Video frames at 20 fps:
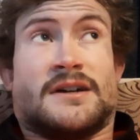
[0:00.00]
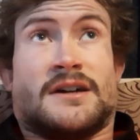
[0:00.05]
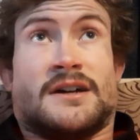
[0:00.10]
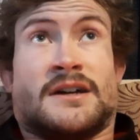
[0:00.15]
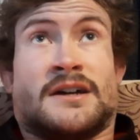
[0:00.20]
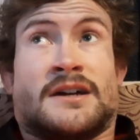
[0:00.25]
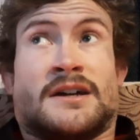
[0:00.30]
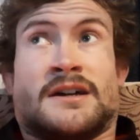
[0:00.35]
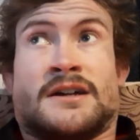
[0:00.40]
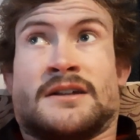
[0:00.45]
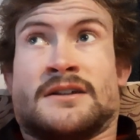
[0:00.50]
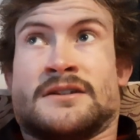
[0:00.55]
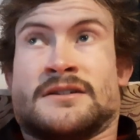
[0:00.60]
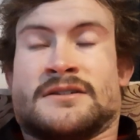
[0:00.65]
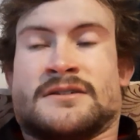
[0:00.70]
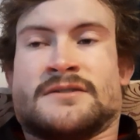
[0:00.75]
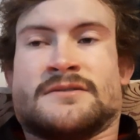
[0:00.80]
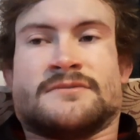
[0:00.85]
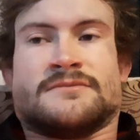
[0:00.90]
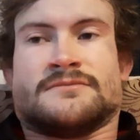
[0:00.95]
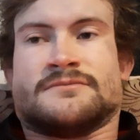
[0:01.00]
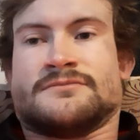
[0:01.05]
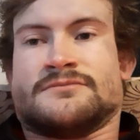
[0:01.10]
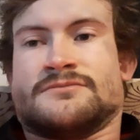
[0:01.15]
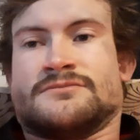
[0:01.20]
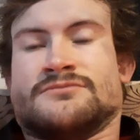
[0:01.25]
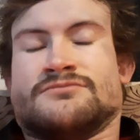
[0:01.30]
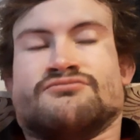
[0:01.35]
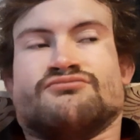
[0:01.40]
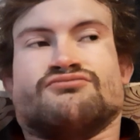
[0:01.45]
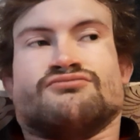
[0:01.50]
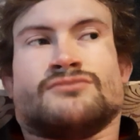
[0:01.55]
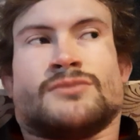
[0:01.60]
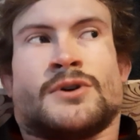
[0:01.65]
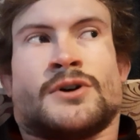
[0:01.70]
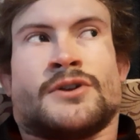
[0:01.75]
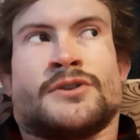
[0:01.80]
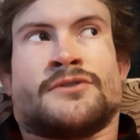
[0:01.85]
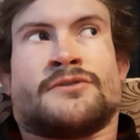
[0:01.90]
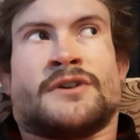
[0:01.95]
and
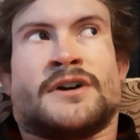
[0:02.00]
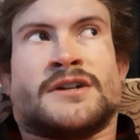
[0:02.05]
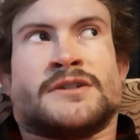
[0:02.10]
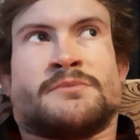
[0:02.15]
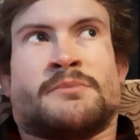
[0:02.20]
Andre's